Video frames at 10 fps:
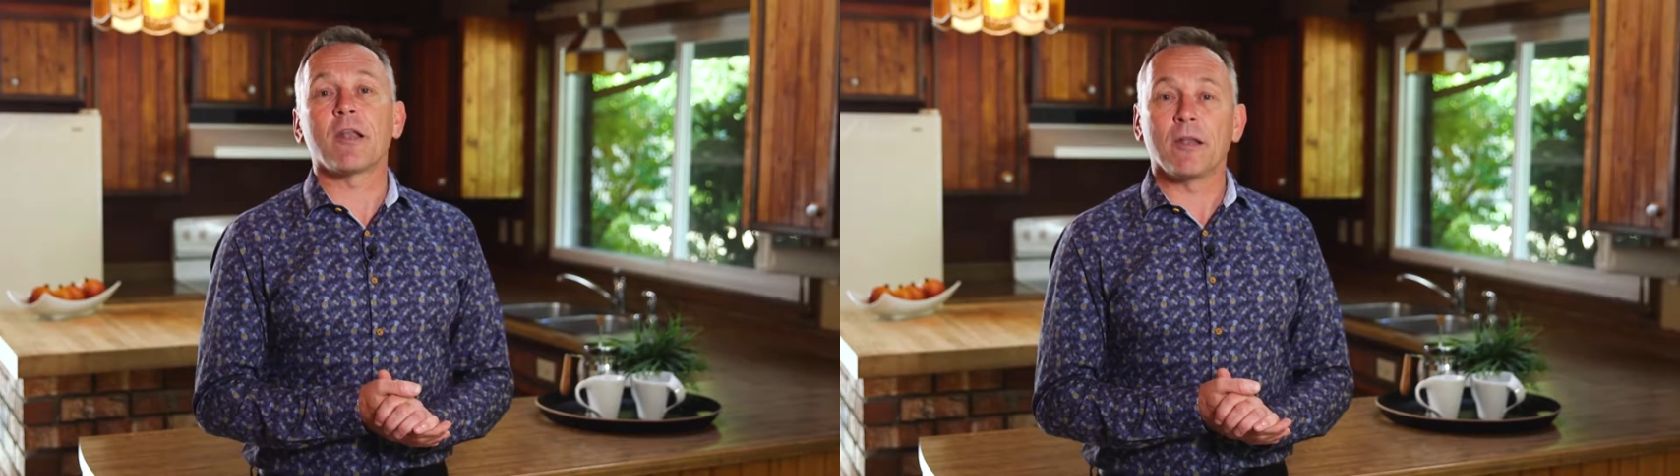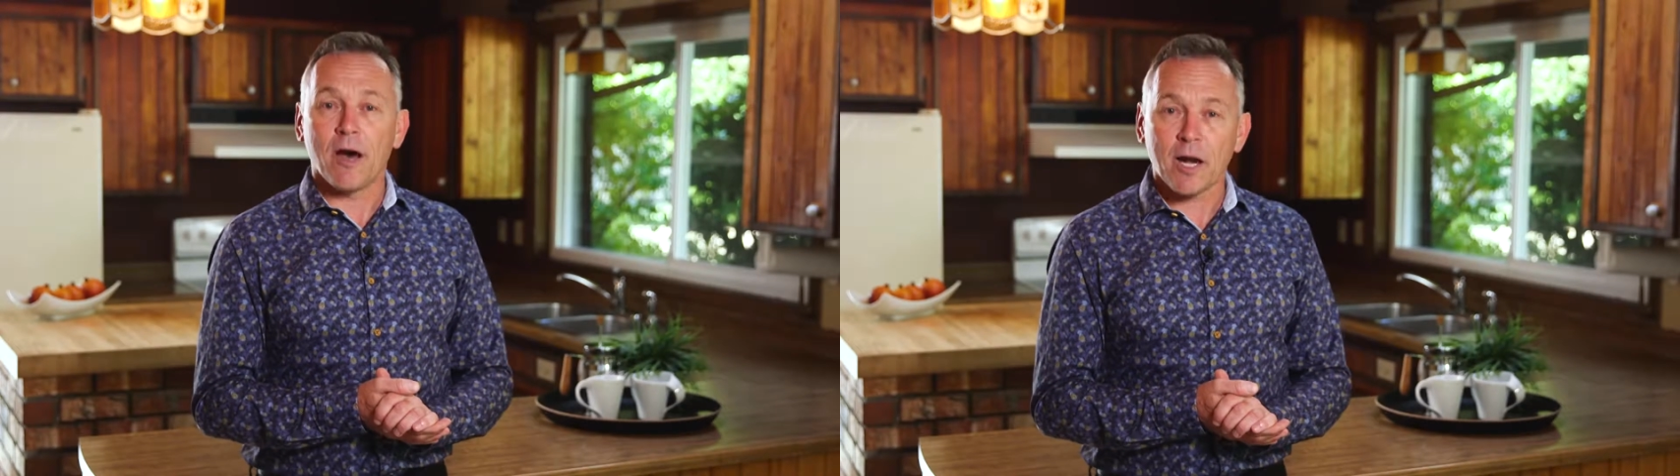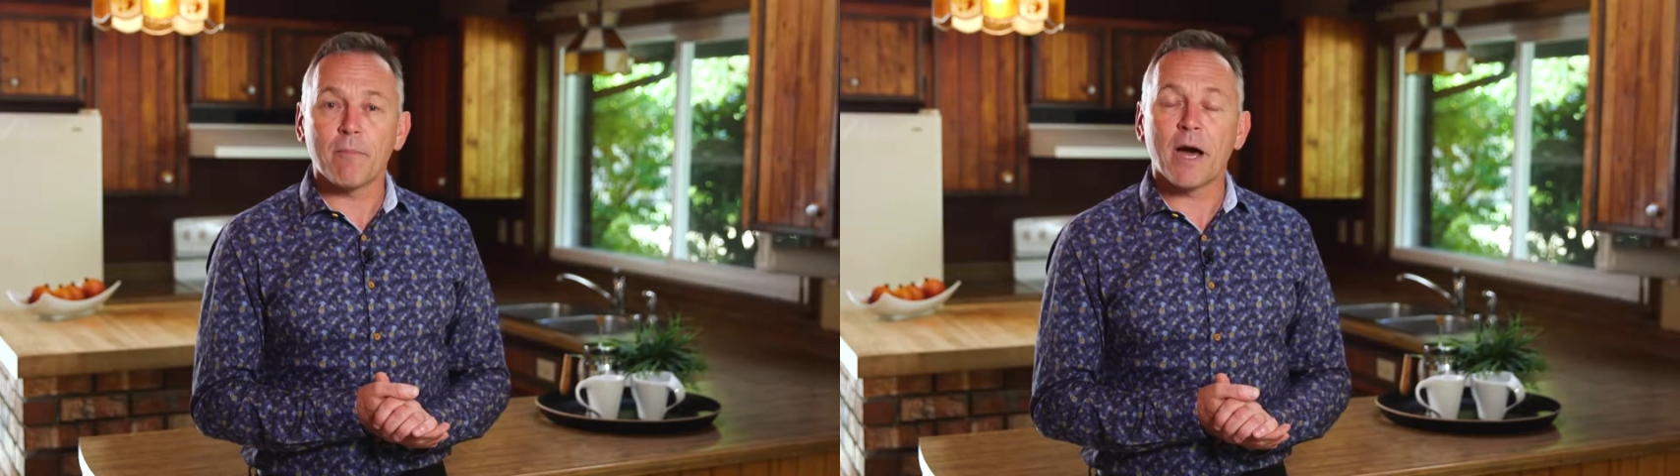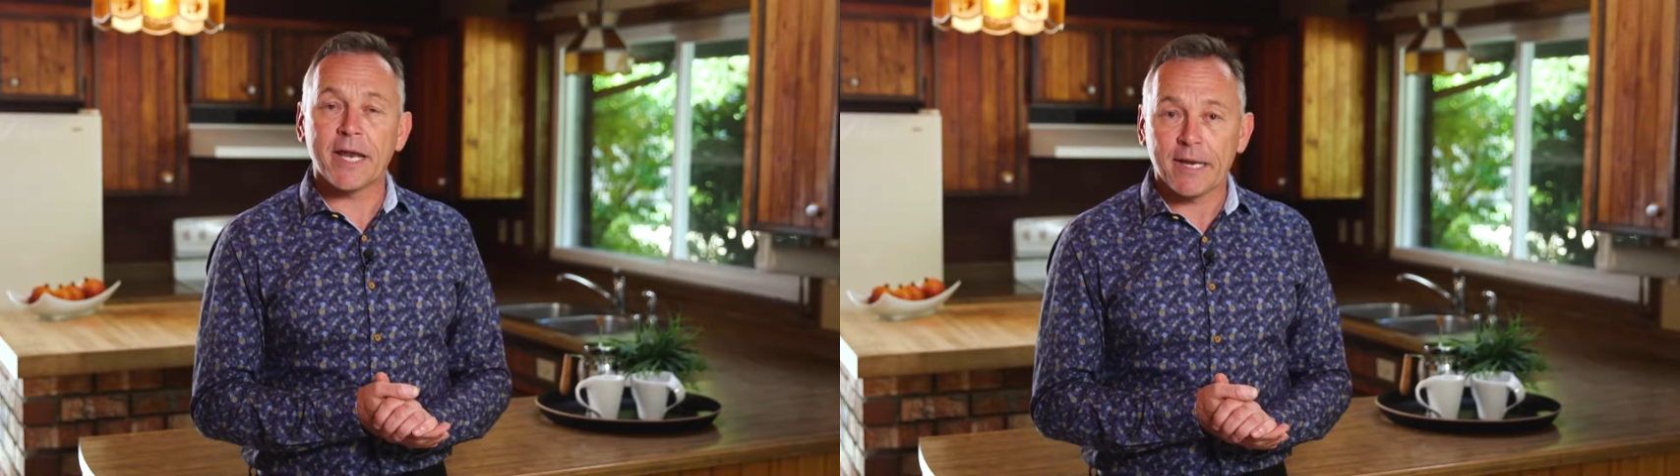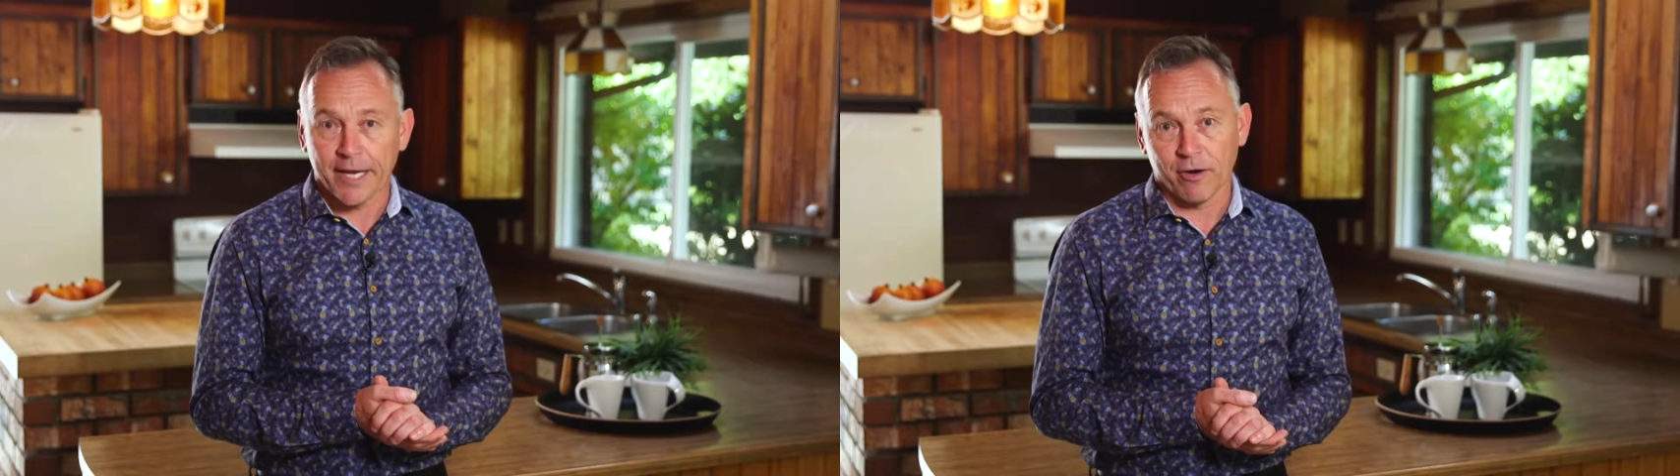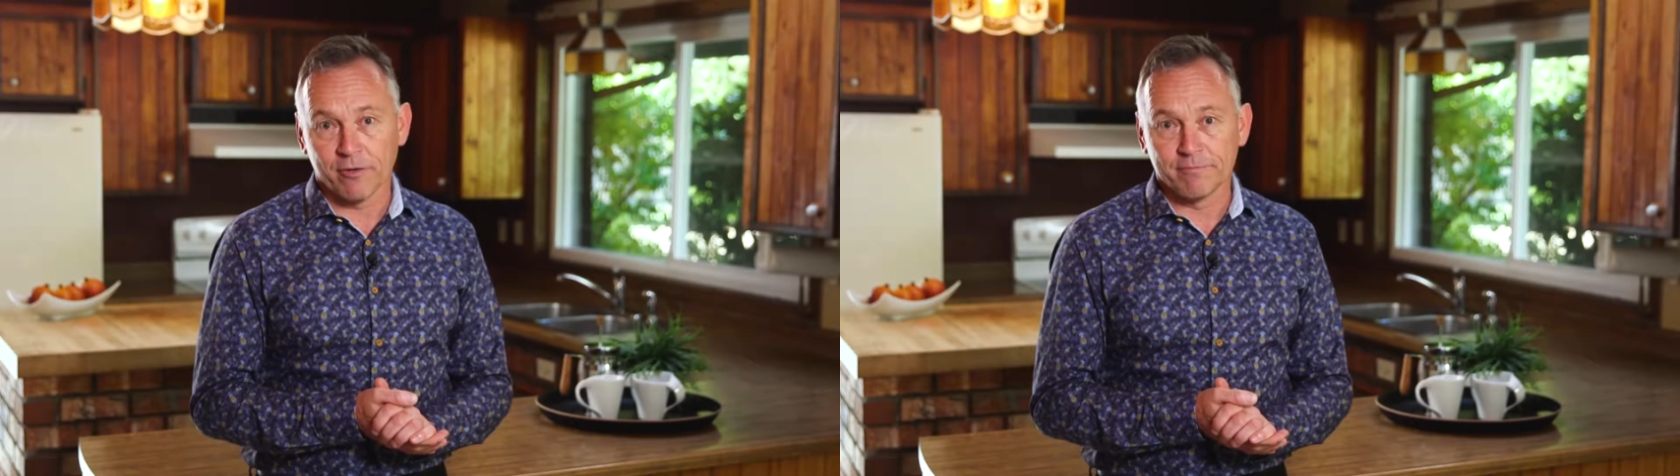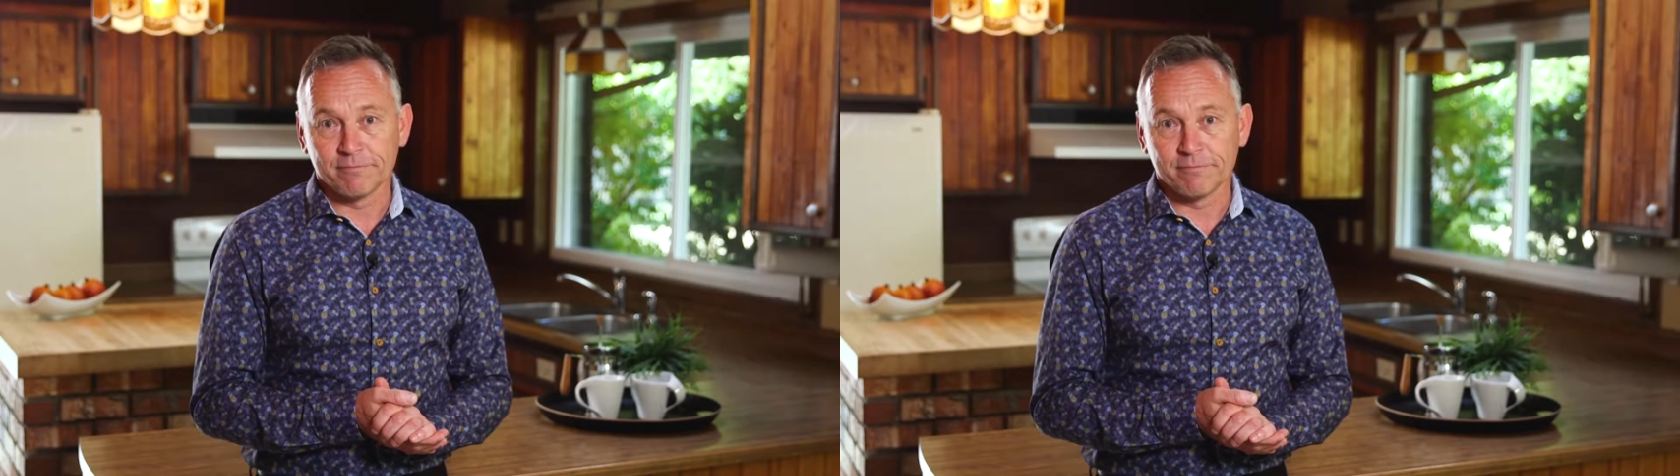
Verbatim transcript: a lot of money later.